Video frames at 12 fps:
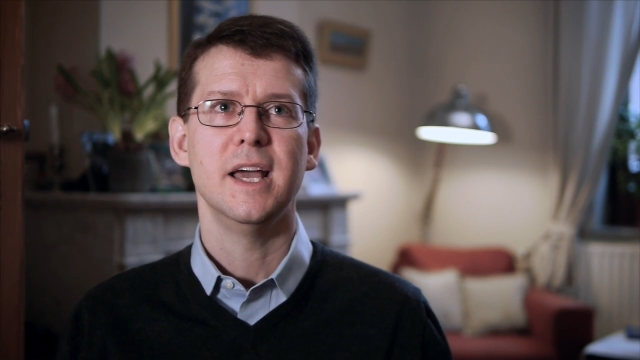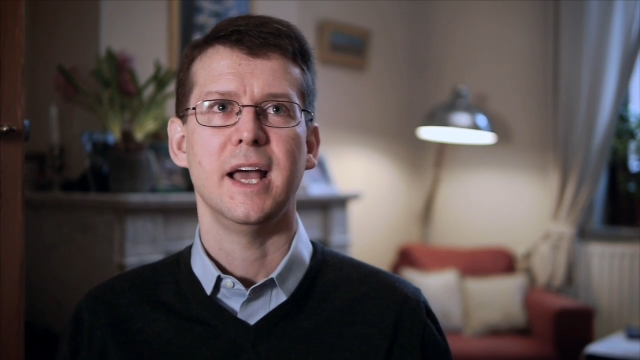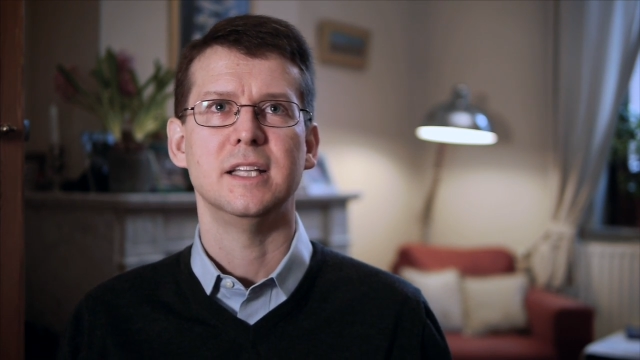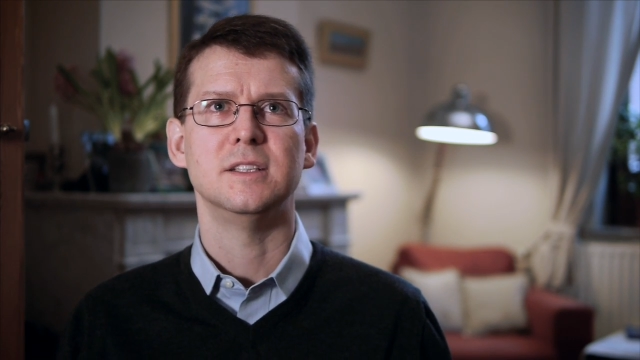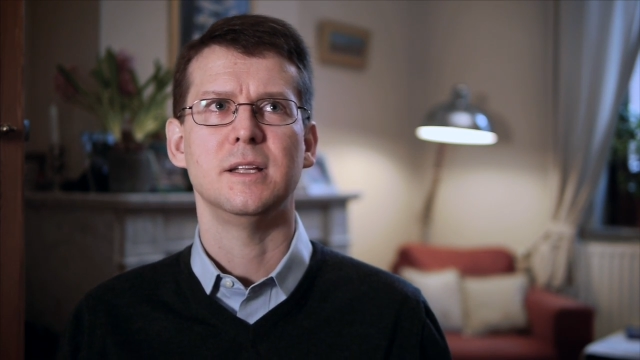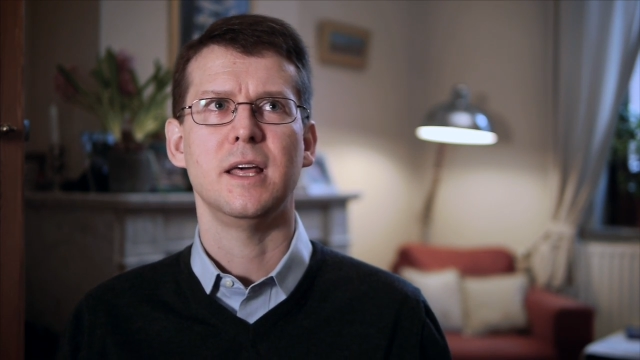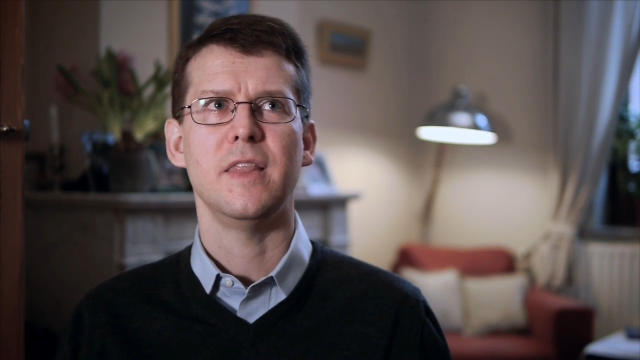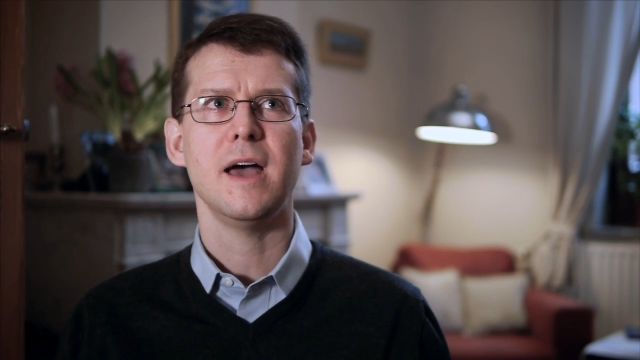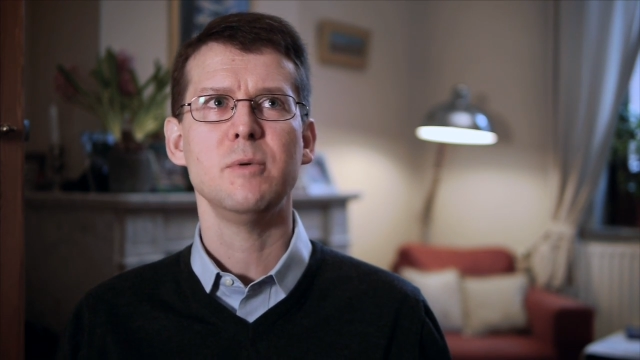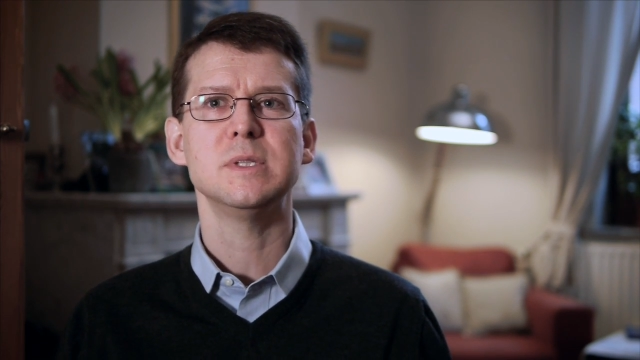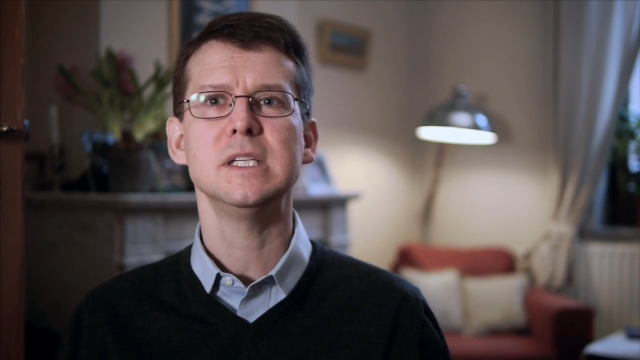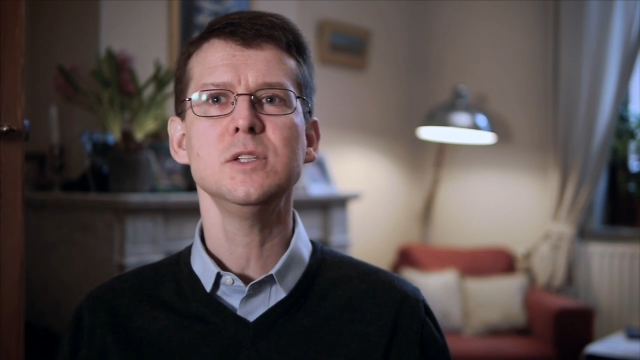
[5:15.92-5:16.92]
And, and
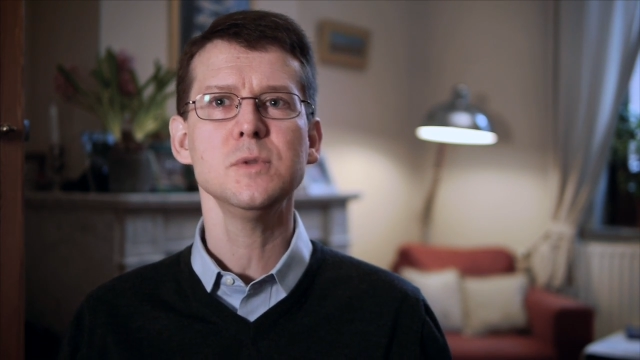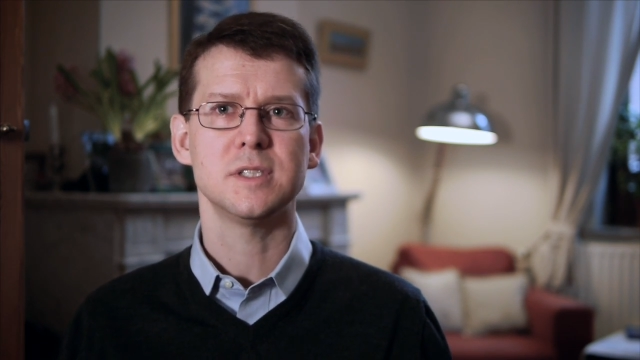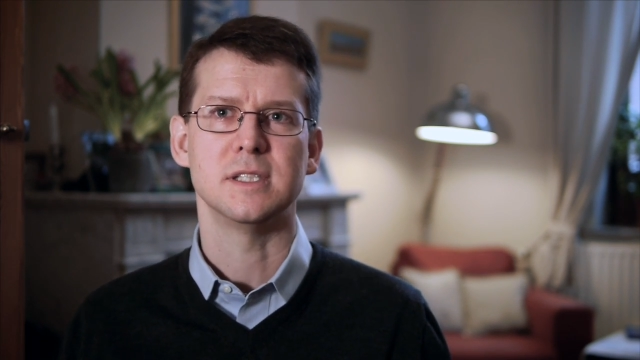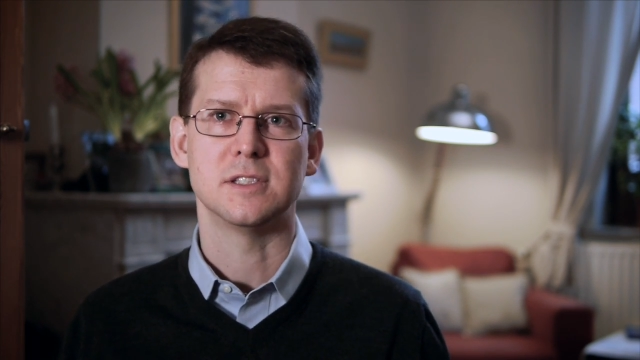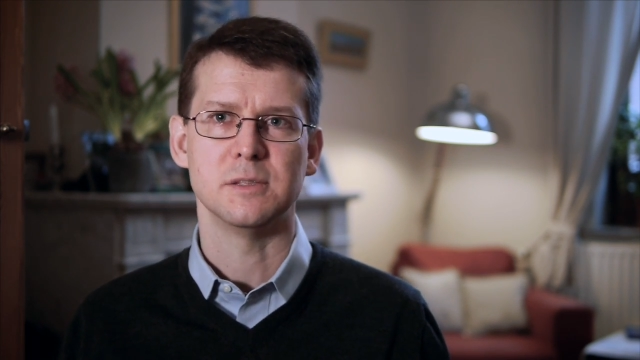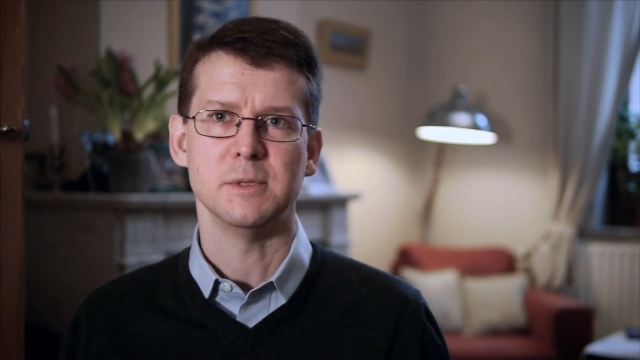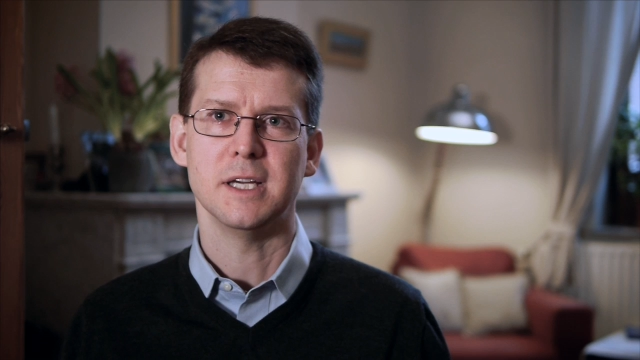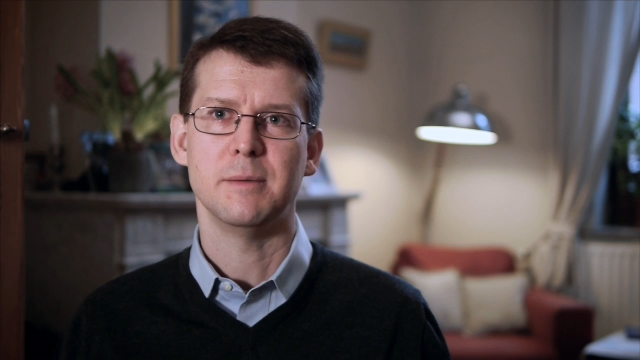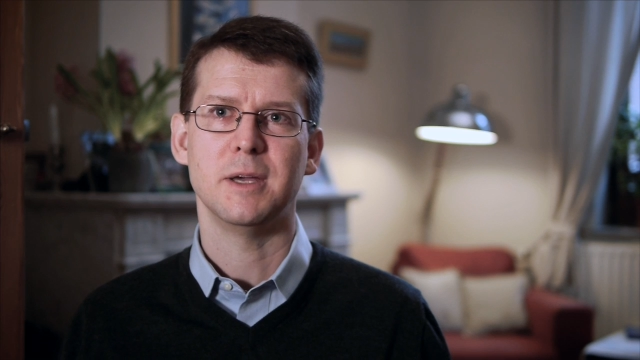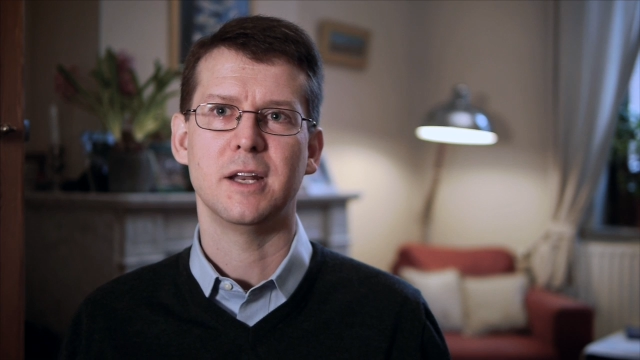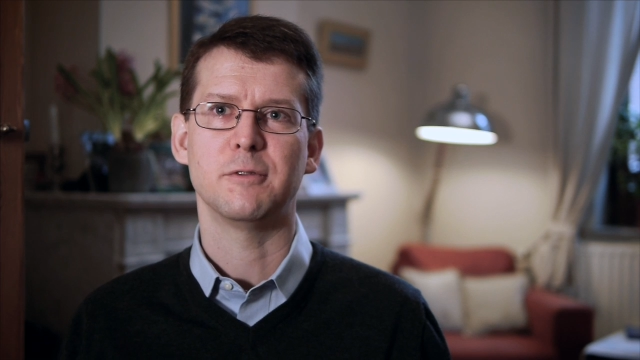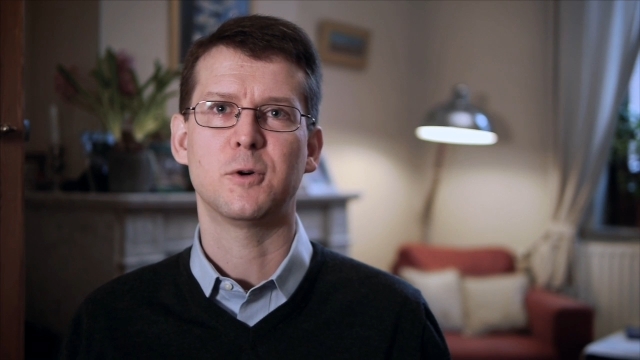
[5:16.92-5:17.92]
that was interesting to me. I
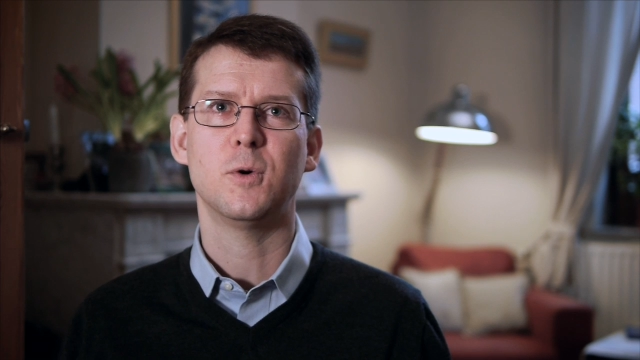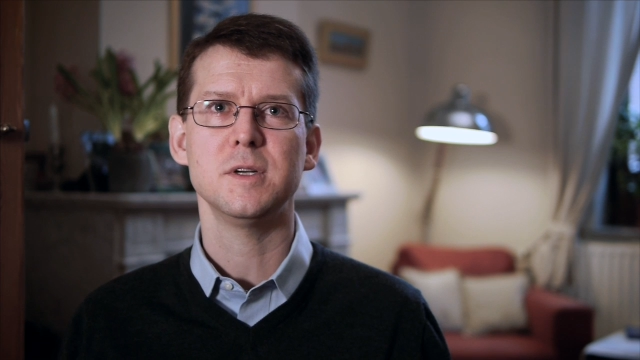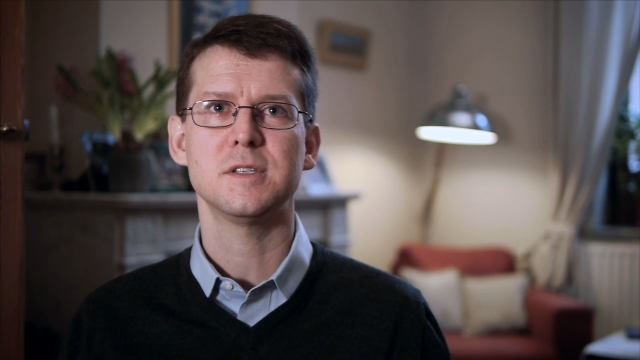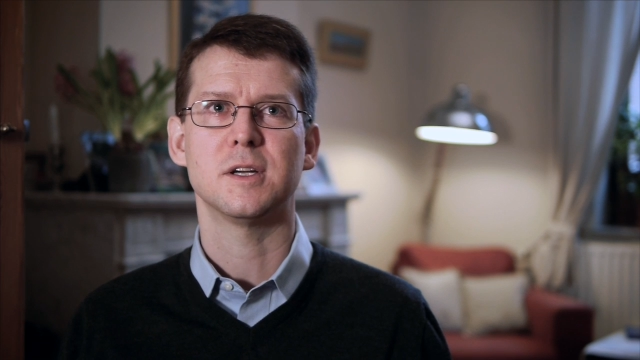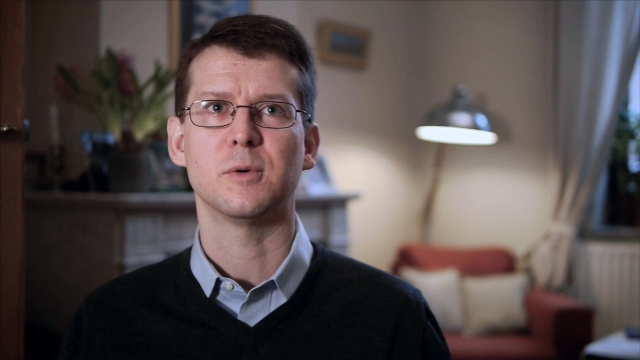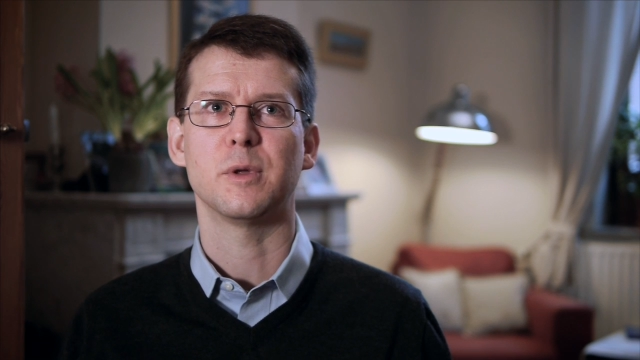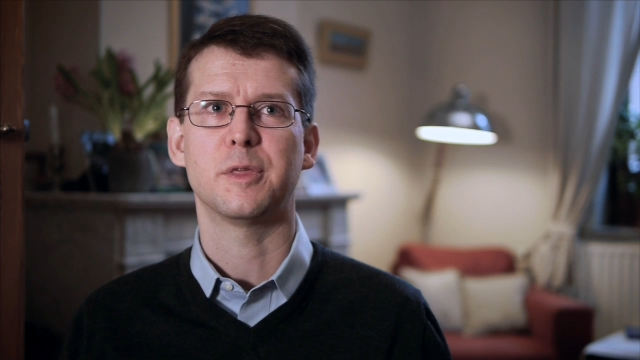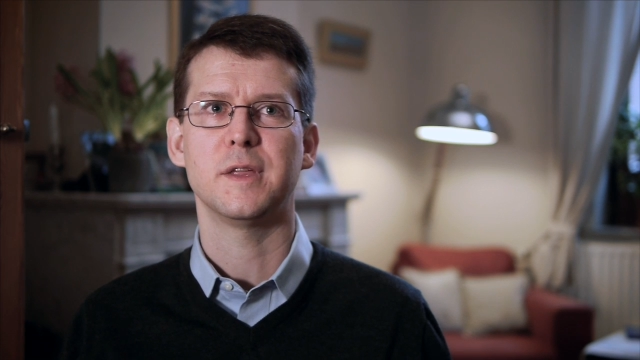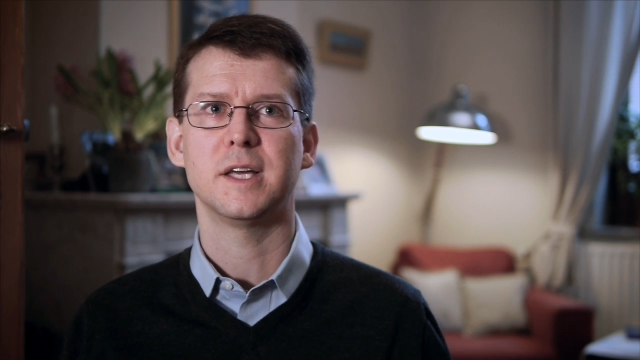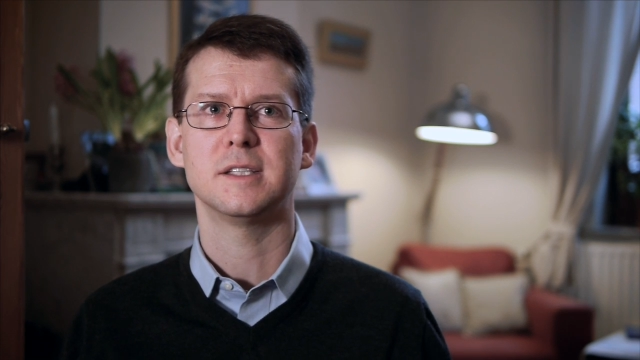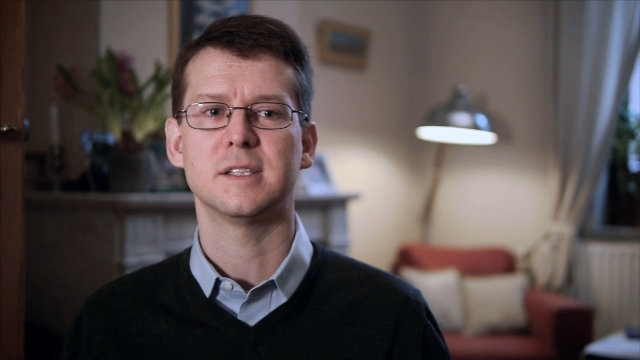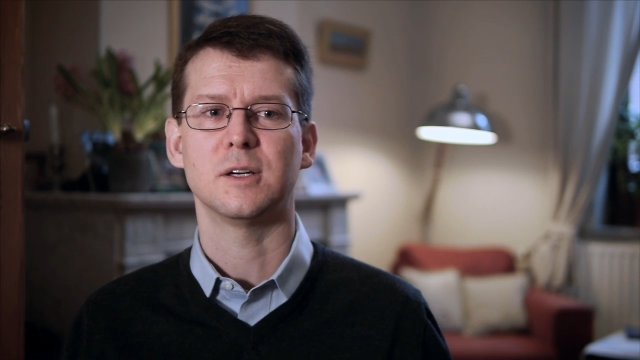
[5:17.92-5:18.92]
mean, of course, there were
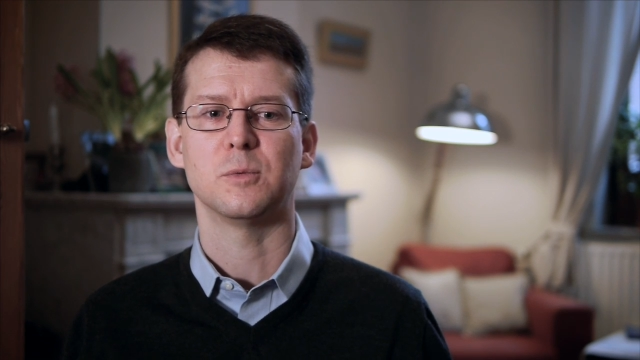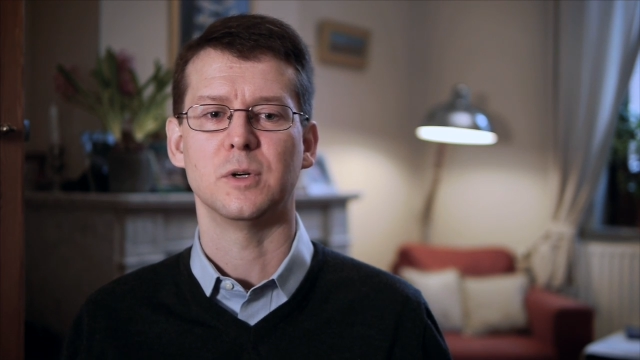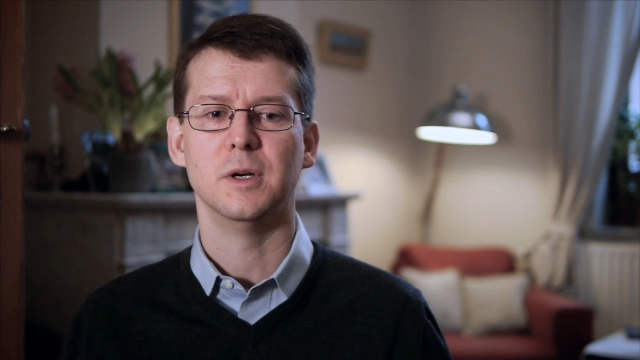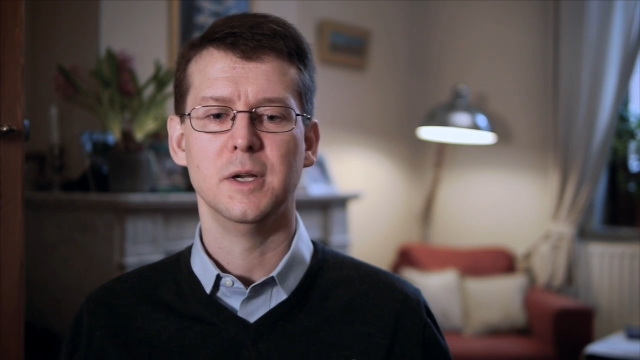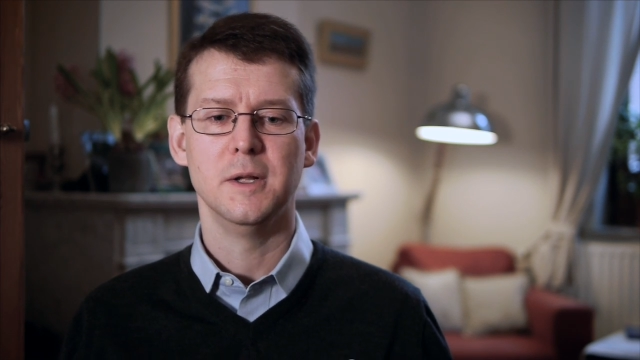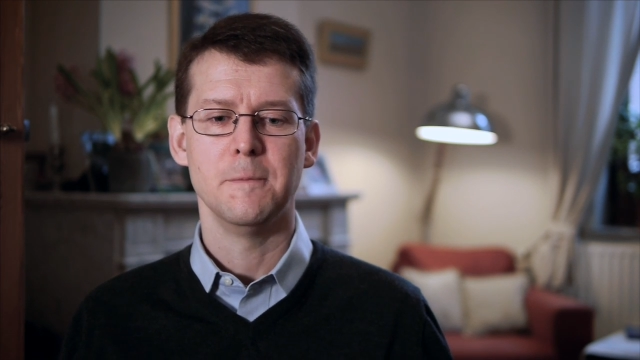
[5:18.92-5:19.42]
things that were